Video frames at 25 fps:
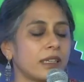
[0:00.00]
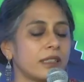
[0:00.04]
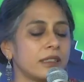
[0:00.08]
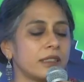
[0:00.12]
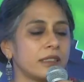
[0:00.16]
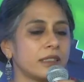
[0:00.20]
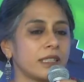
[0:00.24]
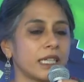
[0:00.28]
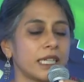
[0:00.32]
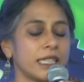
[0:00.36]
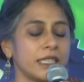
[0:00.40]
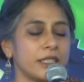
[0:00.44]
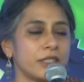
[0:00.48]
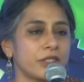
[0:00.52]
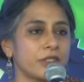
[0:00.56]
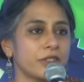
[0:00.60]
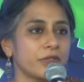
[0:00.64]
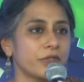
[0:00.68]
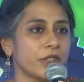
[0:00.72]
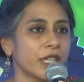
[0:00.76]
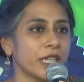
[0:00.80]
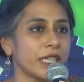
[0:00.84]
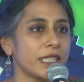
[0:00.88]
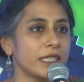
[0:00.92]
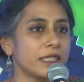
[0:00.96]
other kinds
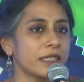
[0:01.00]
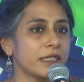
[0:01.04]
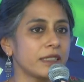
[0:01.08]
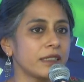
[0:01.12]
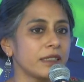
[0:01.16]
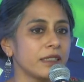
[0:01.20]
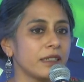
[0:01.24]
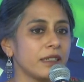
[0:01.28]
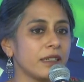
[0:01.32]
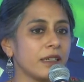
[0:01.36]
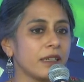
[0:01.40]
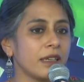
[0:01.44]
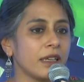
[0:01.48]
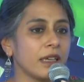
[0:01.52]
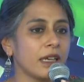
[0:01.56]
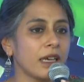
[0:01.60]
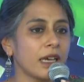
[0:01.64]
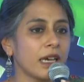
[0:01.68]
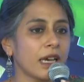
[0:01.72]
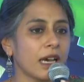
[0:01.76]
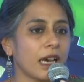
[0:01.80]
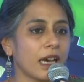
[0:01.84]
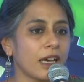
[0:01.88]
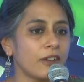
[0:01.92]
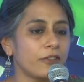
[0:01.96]
of writing
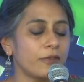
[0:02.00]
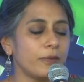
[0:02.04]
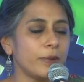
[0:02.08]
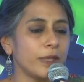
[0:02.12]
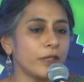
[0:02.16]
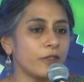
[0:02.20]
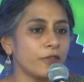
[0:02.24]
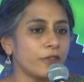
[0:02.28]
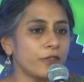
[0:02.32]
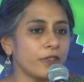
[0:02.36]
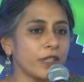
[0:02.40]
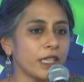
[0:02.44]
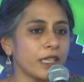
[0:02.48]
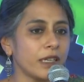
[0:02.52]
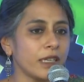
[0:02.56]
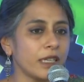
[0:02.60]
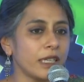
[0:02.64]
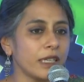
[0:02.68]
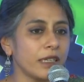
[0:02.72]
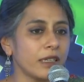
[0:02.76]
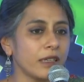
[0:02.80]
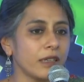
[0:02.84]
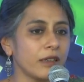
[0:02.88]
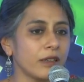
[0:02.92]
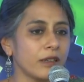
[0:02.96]
have been
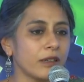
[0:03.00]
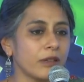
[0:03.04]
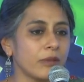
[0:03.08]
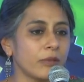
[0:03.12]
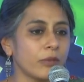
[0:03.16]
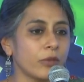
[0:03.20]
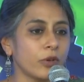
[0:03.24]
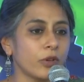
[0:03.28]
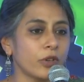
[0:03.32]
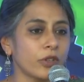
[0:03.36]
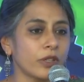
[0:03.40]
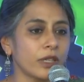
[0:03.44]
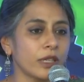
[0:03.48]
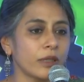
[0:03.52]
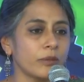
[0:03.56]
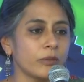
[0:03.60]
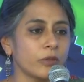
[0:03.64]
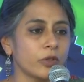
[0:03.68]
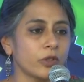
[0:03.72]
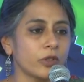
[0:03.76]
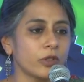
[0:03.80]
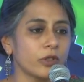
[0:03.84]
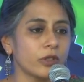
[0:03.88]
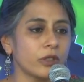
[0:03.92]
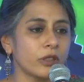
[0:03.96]
feeling more and
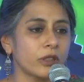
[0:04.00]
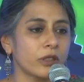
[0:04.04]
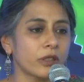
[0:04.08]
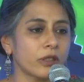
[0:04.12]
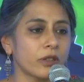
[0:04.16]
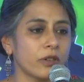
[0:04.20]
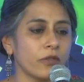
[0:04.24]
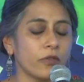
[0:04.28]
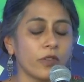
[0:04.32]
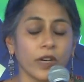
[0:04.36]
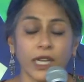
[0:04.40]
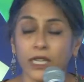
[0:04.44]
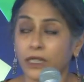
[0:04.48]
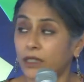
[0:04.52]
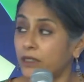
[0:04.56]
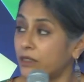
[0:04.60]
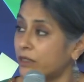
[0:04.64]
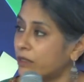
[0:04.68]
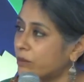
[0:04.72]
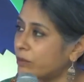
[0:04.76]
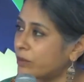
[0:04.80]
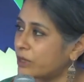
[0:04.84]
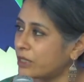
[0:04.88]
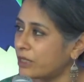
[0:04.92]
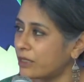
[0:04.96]
more
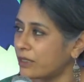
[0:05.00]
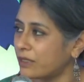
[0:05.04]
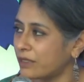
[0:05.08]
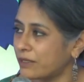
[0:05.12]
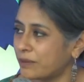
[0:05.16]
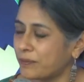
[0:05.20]
vulnerable.